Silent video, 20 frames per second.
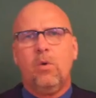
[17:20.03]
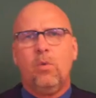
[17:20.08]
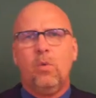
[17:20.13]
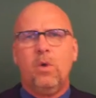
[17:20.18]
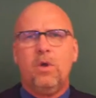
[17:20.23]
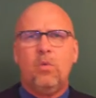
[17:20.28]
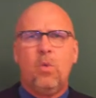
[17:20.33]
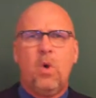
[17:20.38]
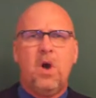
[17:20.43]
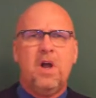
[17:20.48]

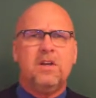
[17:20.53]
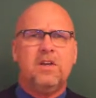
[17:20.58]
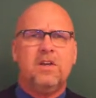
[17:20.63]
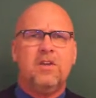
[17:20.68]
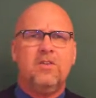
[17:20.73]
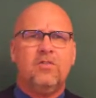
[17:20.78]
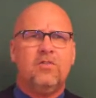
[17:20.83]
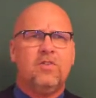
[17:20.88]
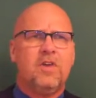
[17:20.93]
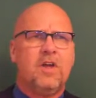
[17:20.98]
When one
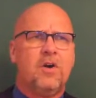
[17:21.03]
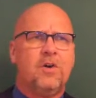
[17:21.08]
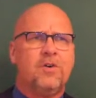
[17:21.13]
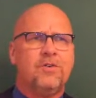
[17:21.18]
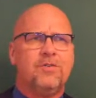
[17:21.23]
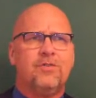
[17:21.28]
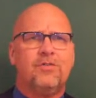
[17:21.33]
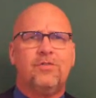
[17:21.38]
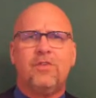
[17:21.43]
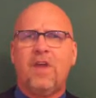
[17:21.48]

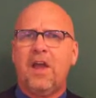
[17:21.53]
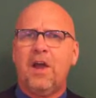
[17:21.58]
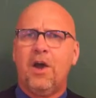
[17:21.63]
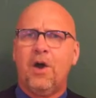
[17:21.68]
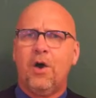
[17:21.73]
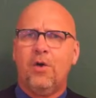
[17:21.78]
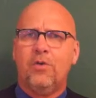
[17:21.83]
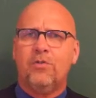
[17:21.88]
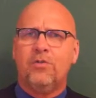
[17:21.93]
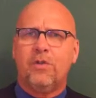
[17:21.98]
considers
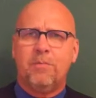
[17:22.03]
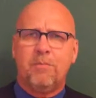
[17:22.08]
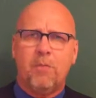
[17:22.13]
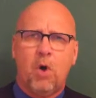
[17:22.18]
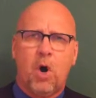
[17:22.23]
sales and